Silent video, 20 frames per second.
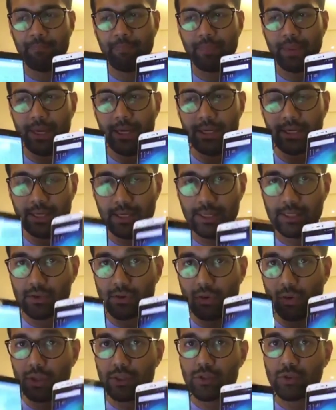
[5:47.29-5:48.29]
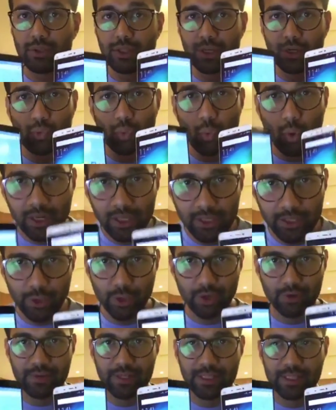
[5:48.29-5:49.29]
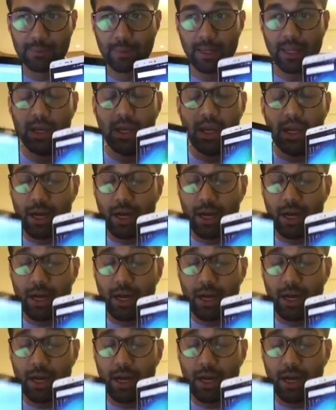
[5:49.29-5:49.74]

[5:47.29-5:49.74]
It is also the quality of display.